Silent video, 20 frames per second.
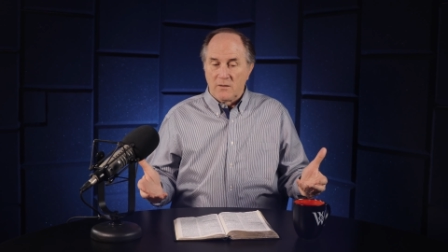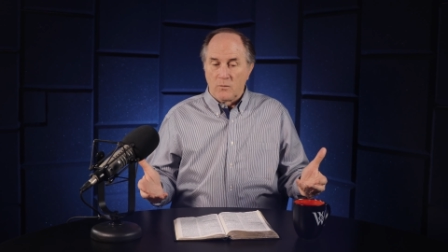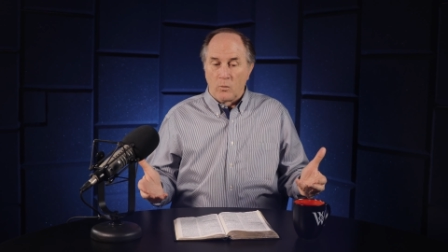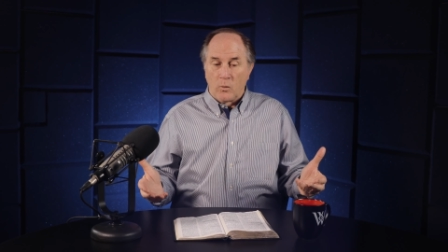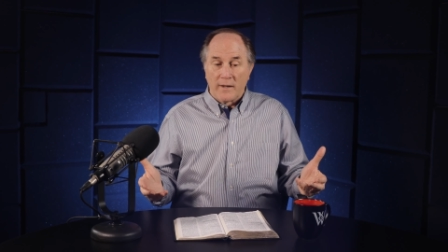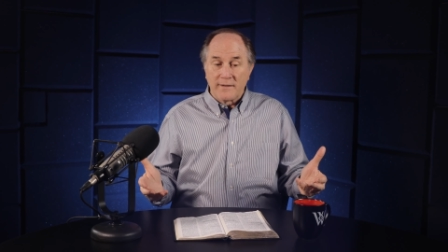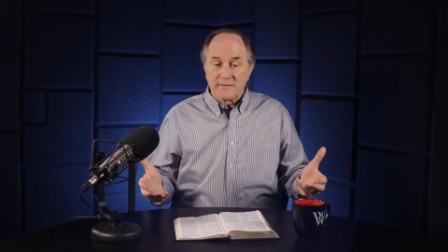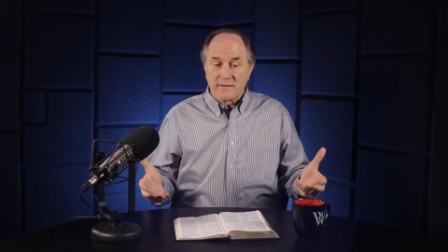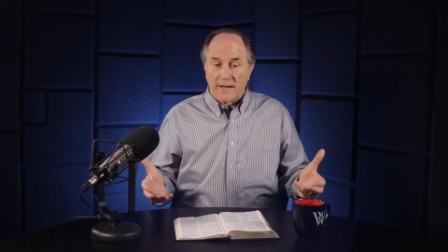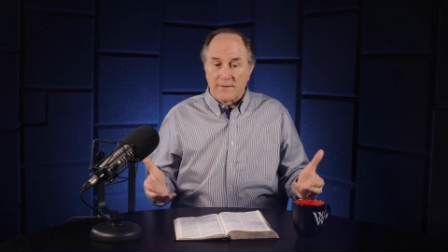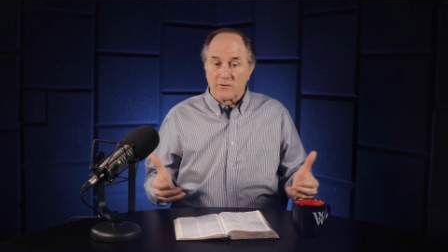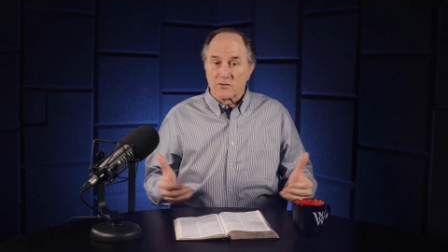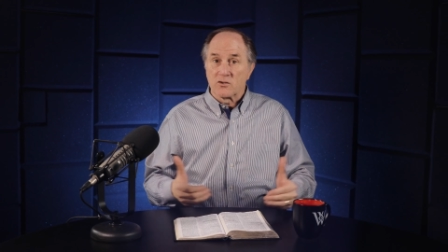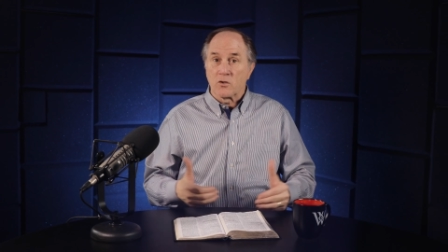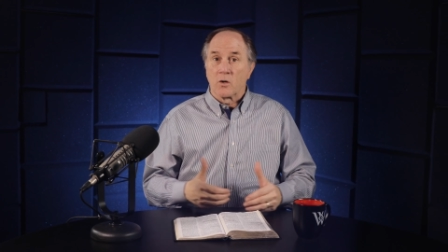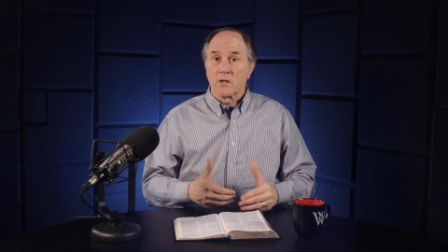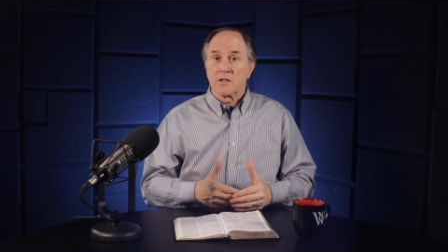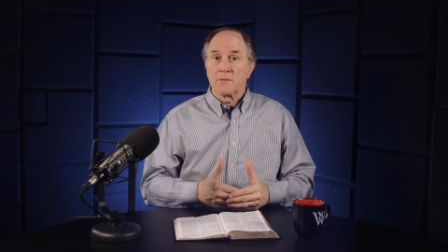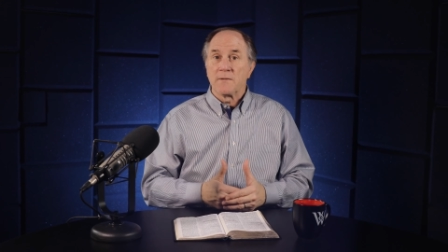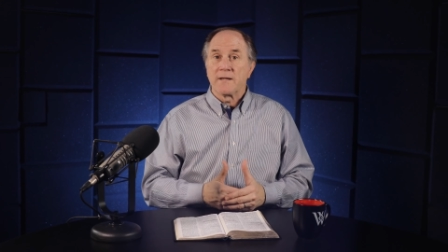One day
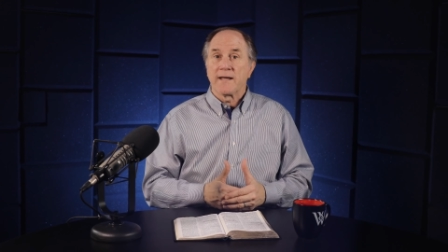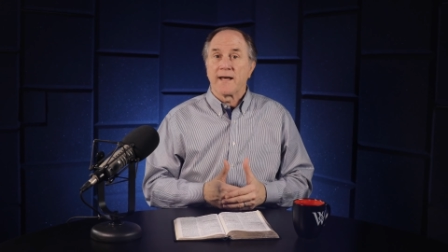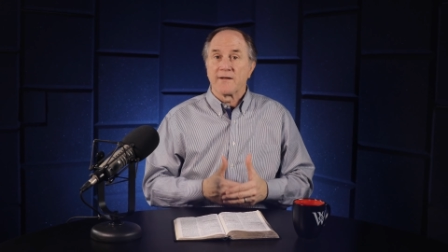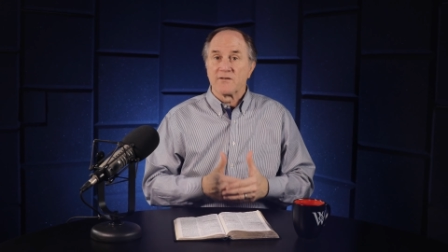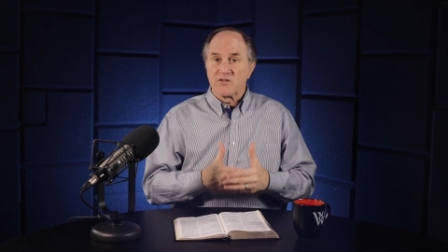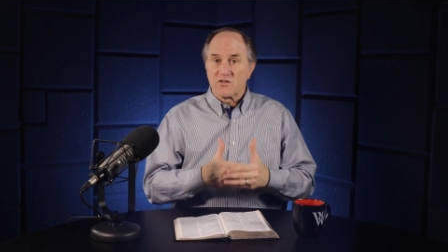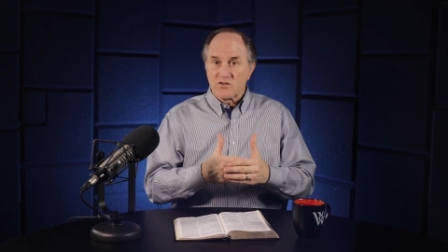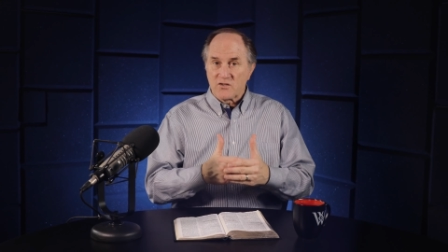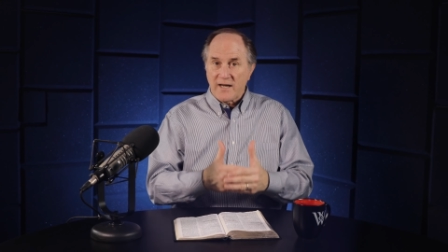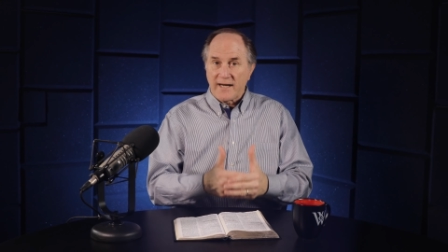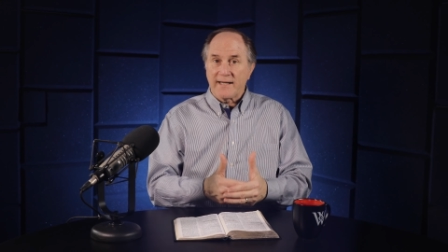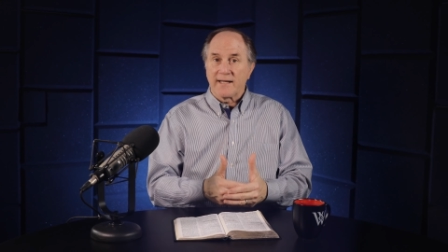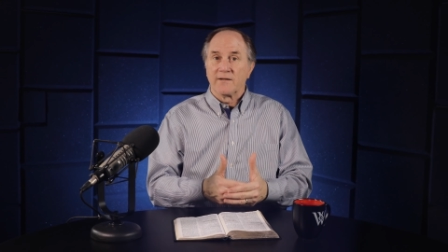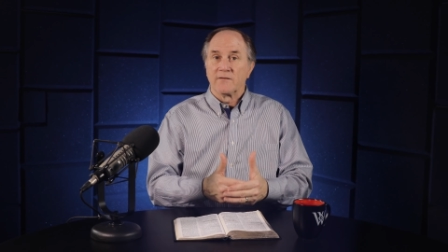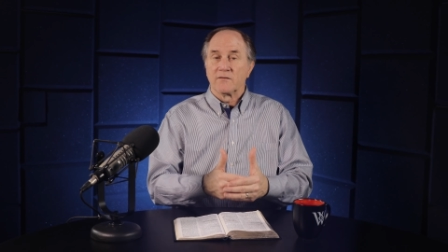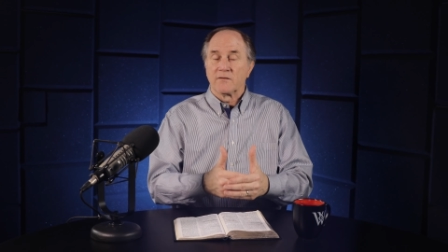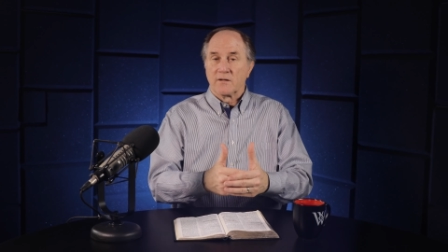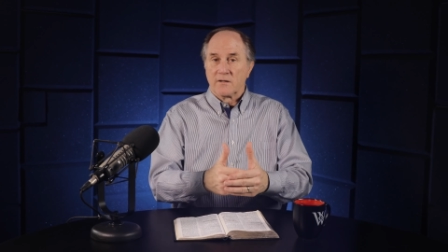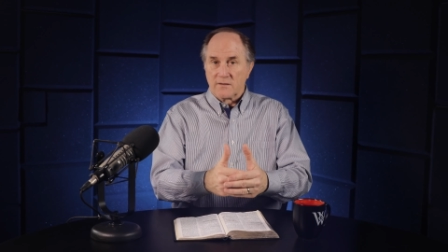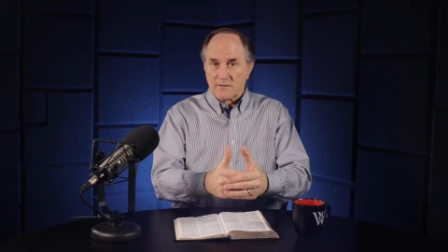there's going to be a
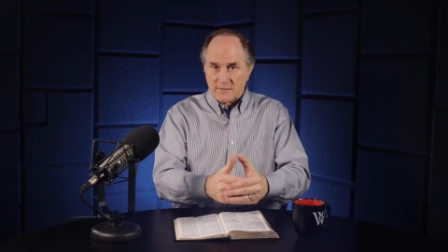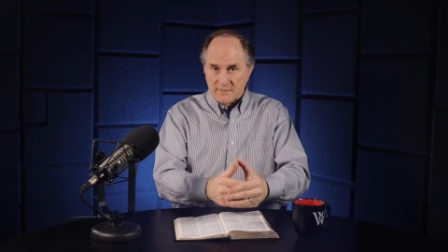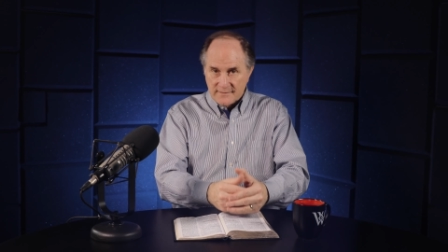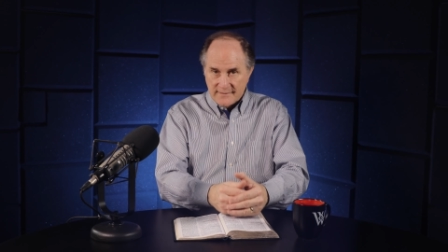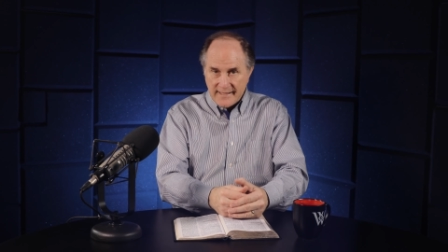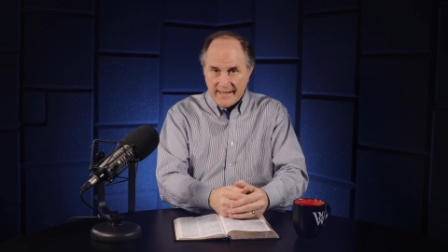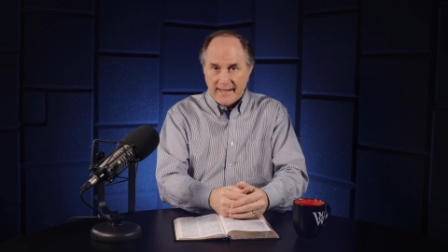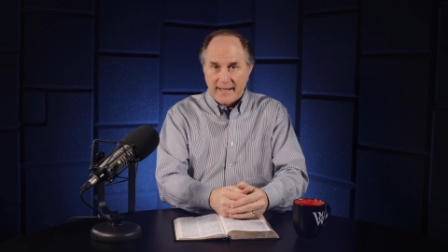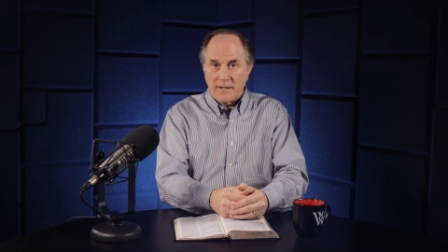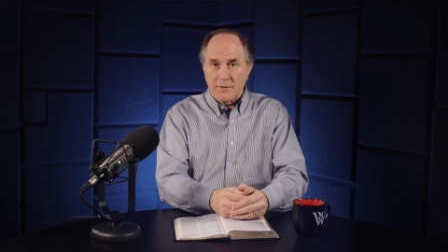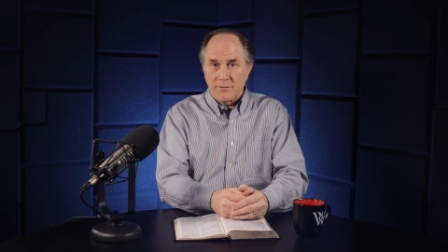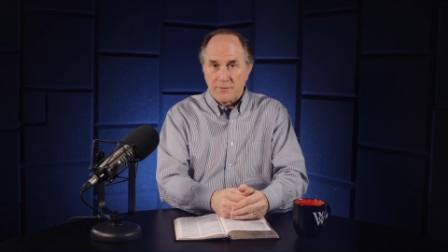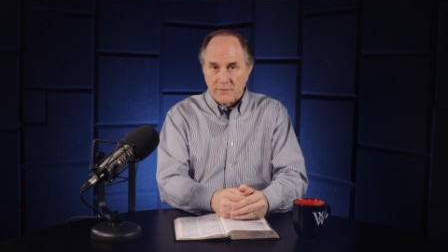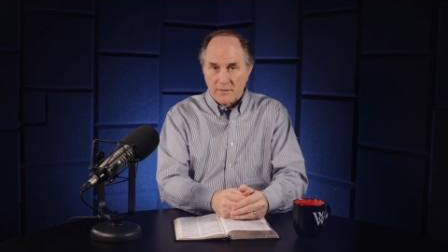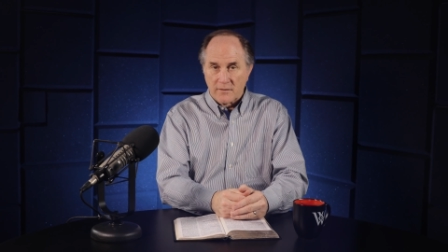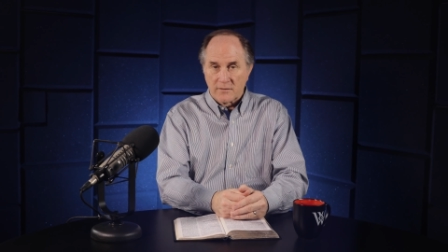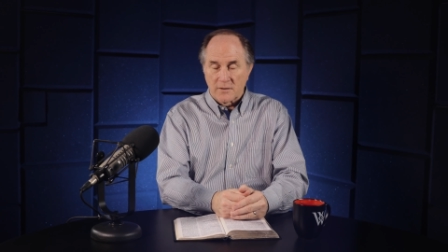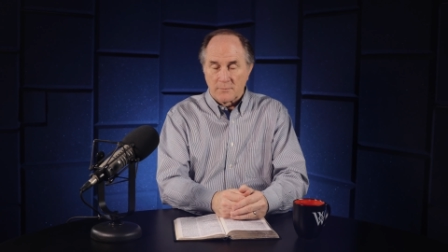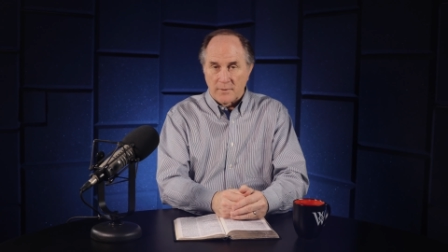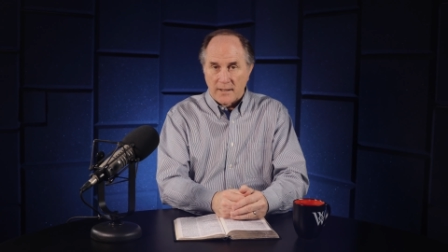second
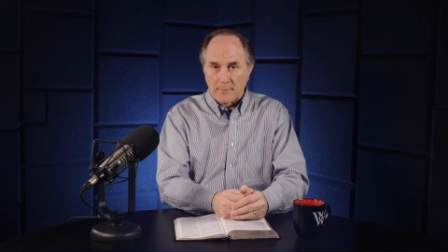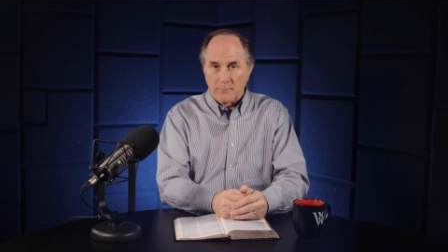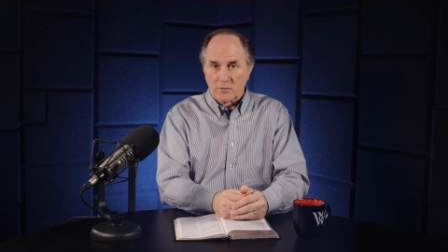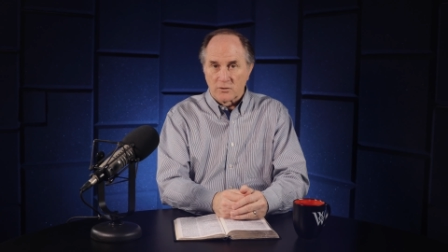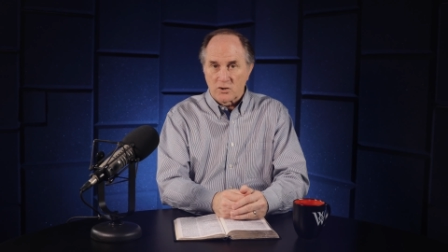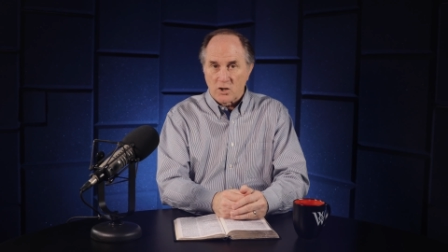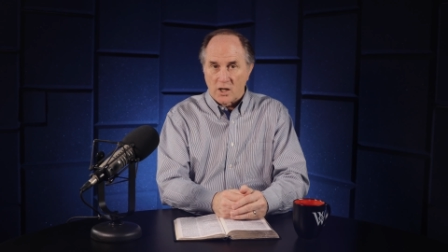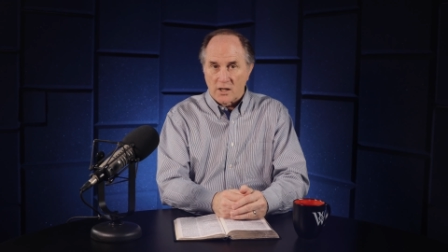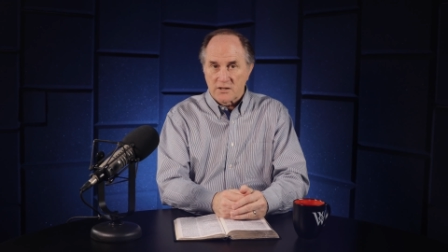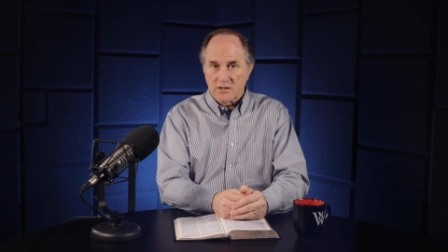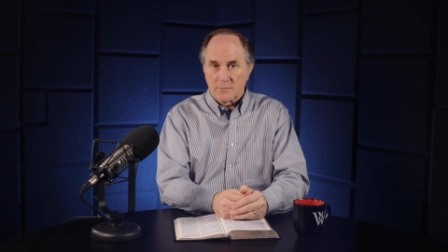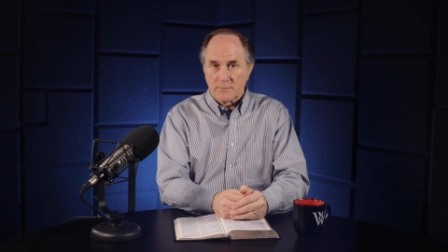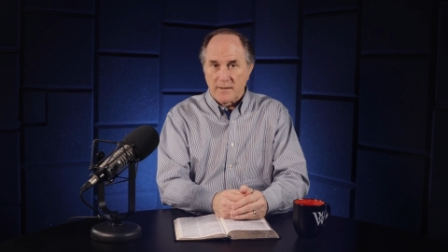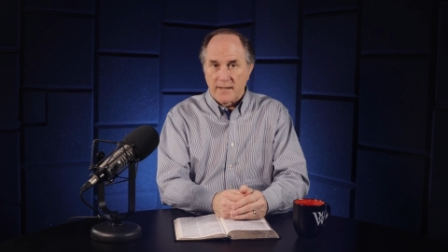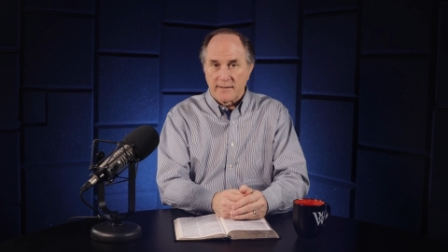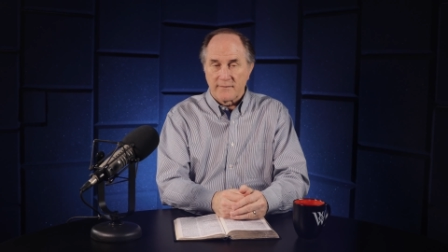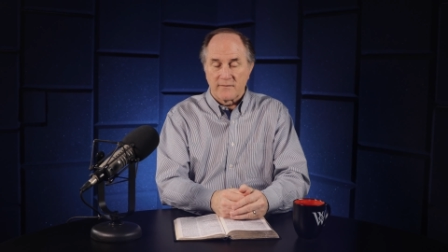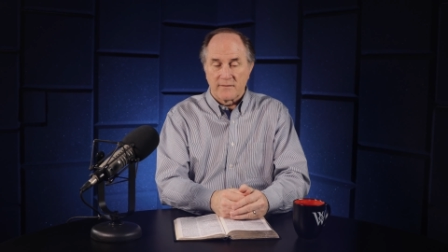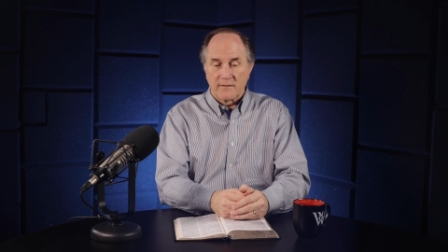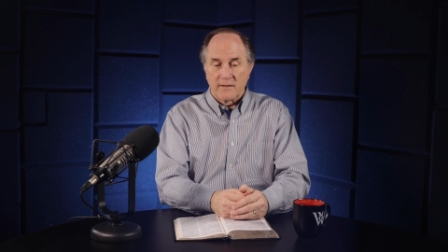death. The Bible talks
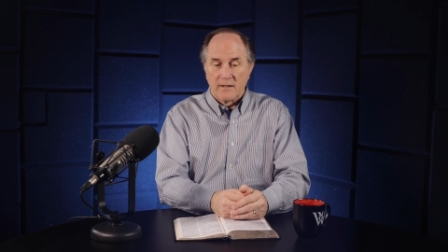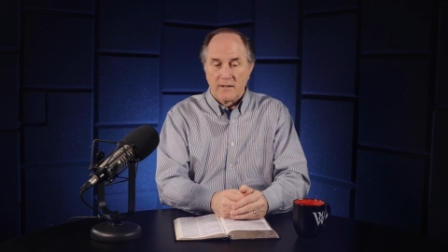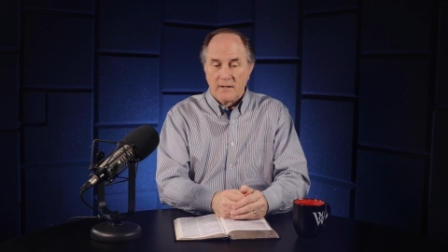about